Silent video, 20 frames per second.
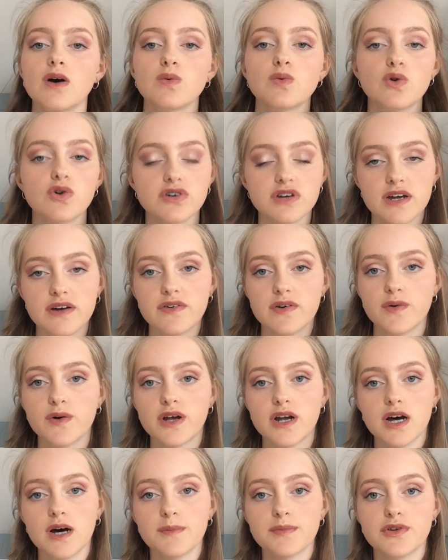walked
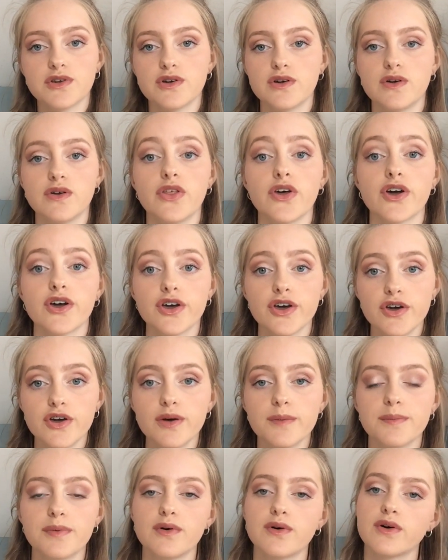everyone up to the
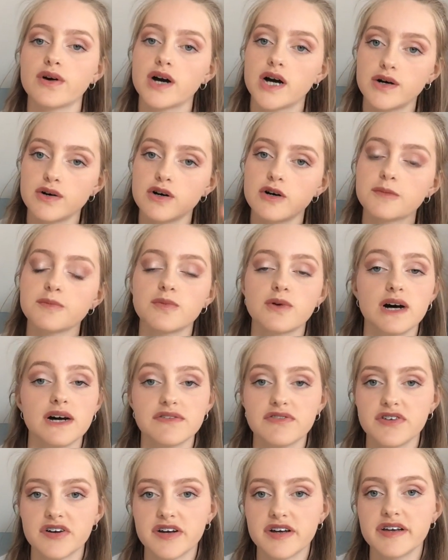Coop or Co-op,
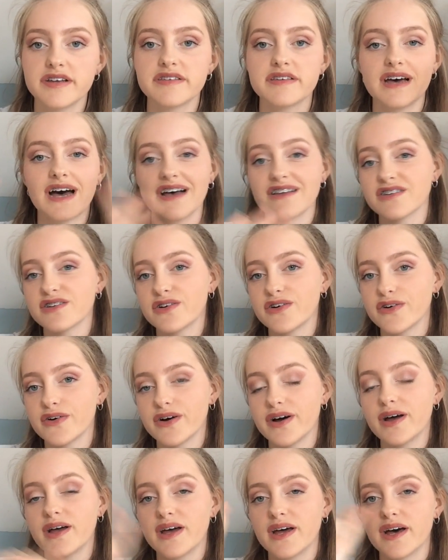whatever it is. It hasn't got
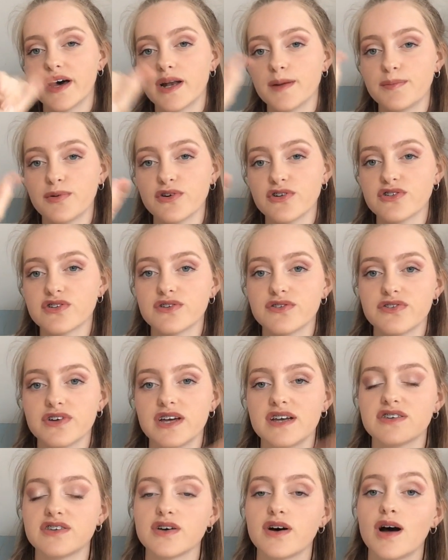an
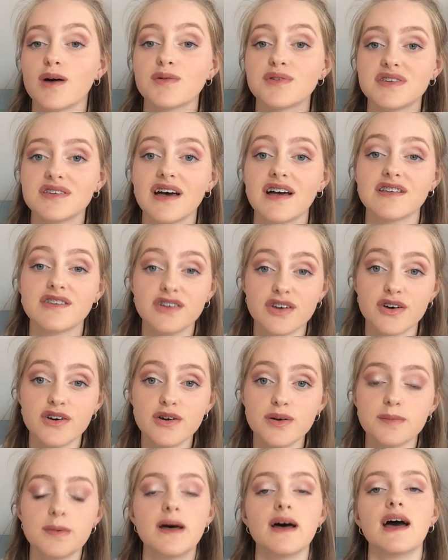apostrophe, so I would say it's
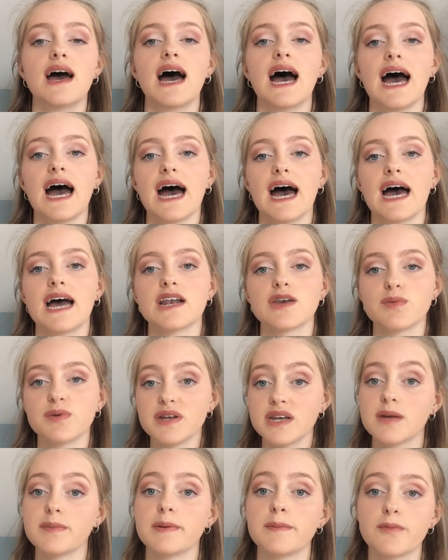Coop. And we
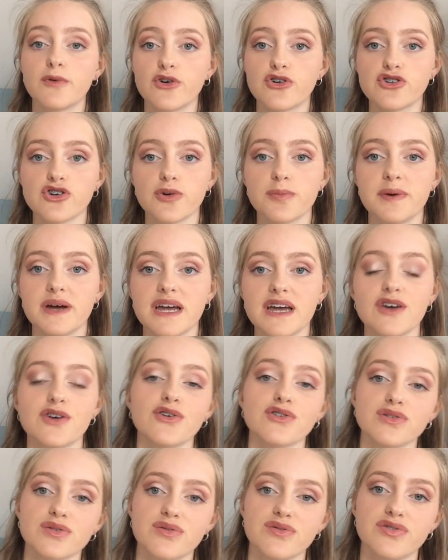did a bit more shopping,
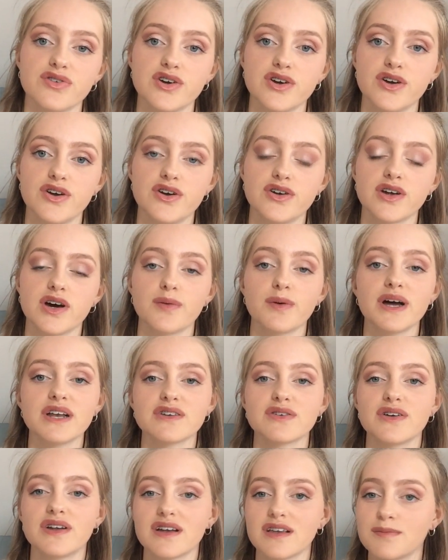got some food. I
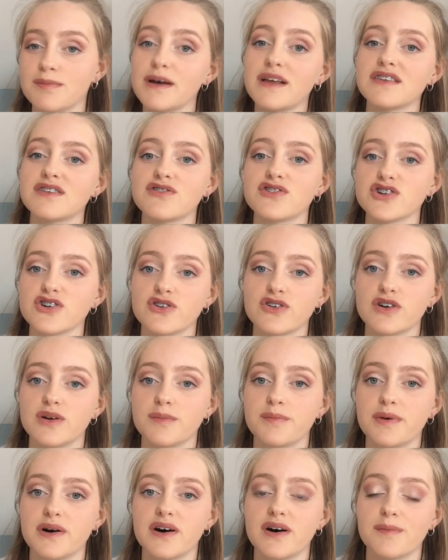went to an expensive
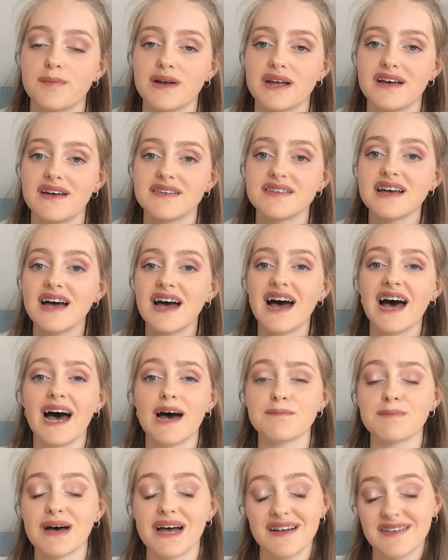chocolate bar place
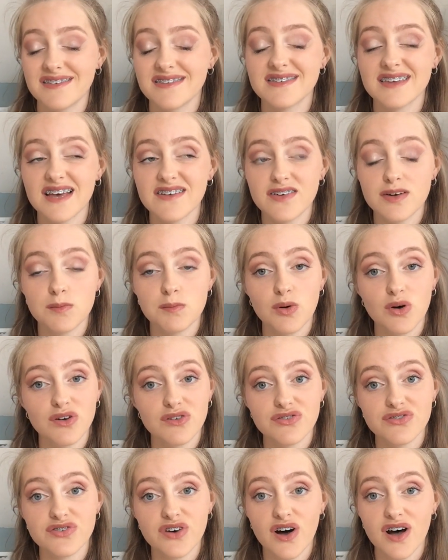and paid
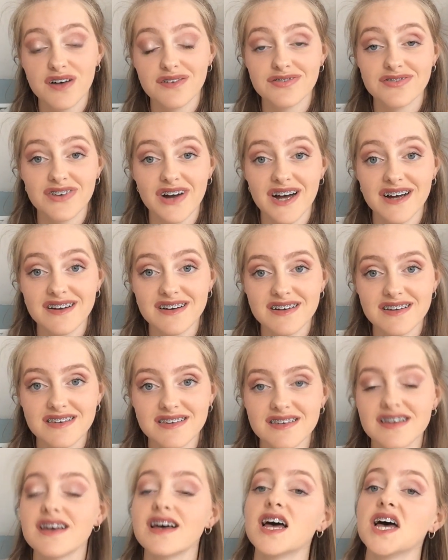7.5
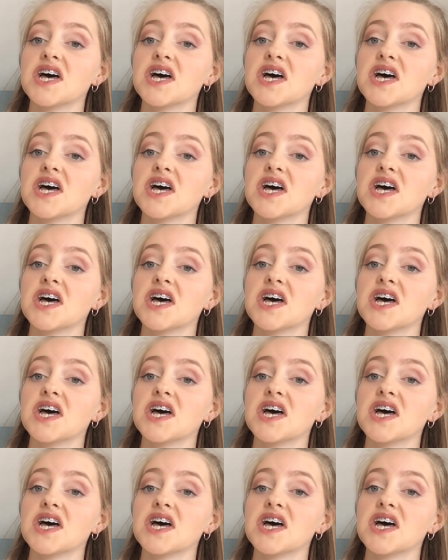francs